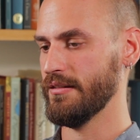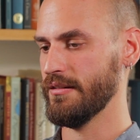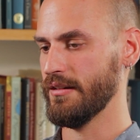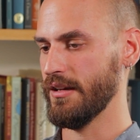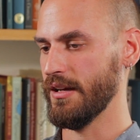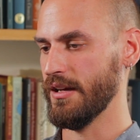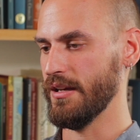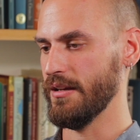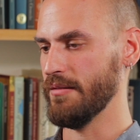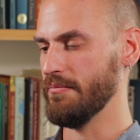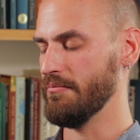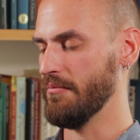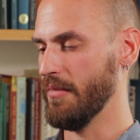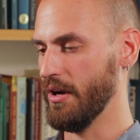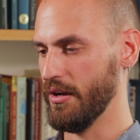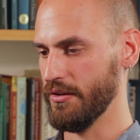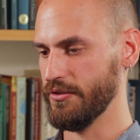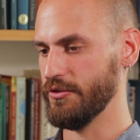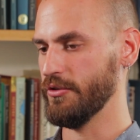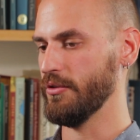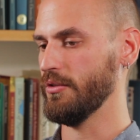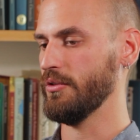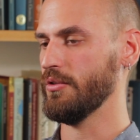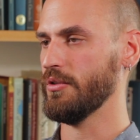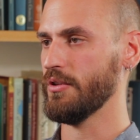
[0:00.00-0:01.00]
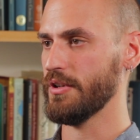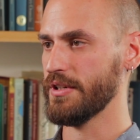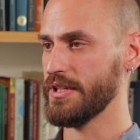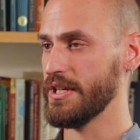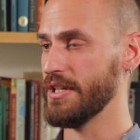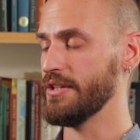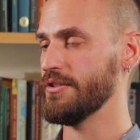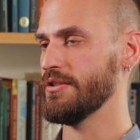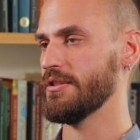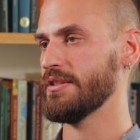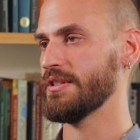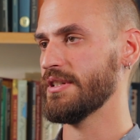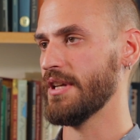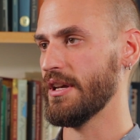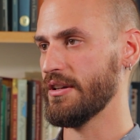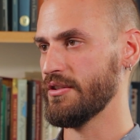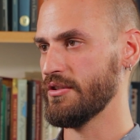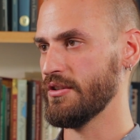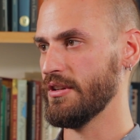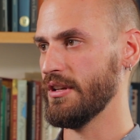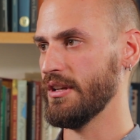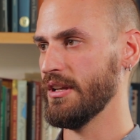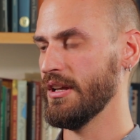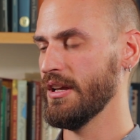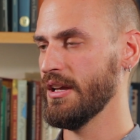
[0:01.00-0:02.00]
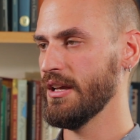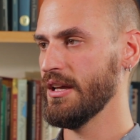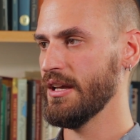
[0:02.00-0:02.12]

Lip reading: a module or a teaching session